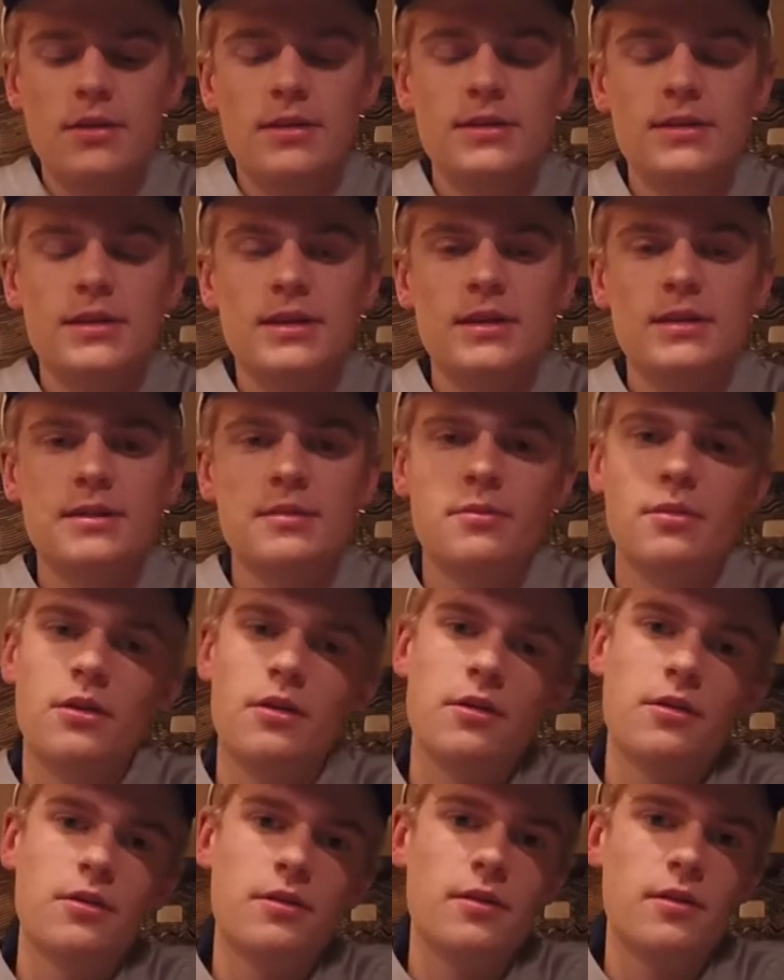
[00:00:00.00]
It sinks
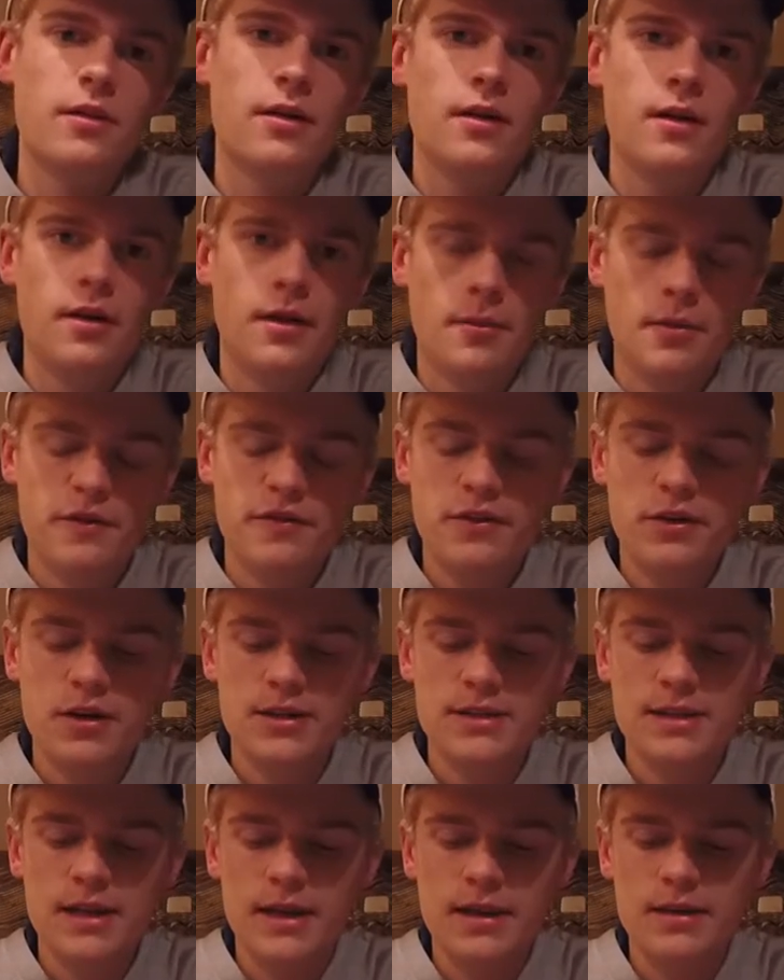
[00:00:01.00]
about a foot
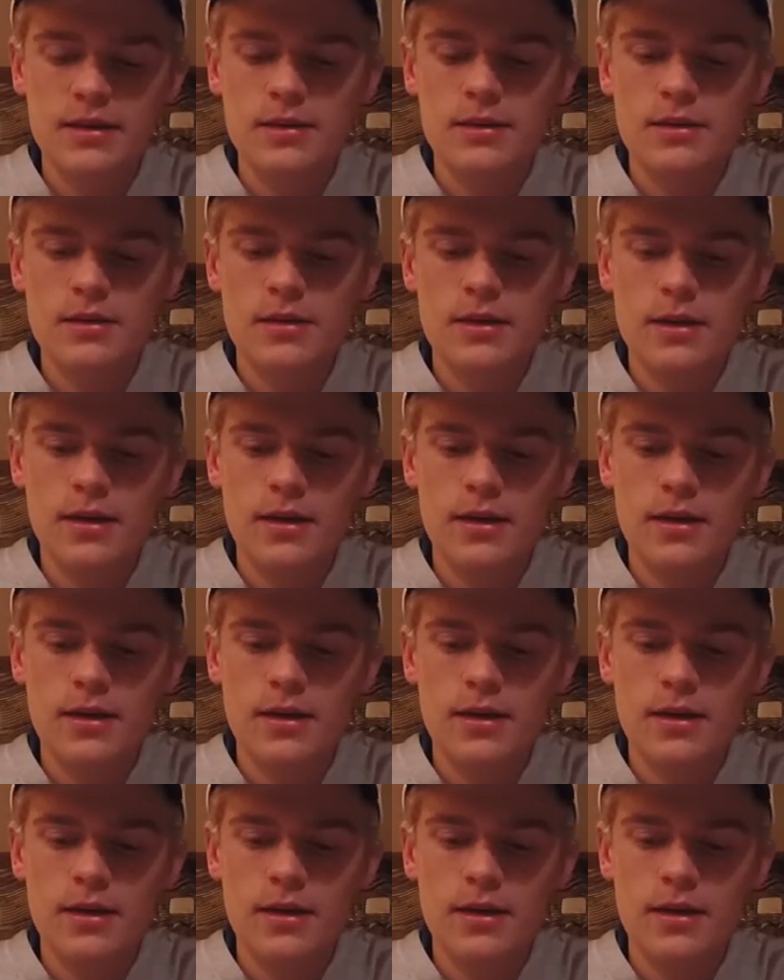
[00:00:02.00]
a second,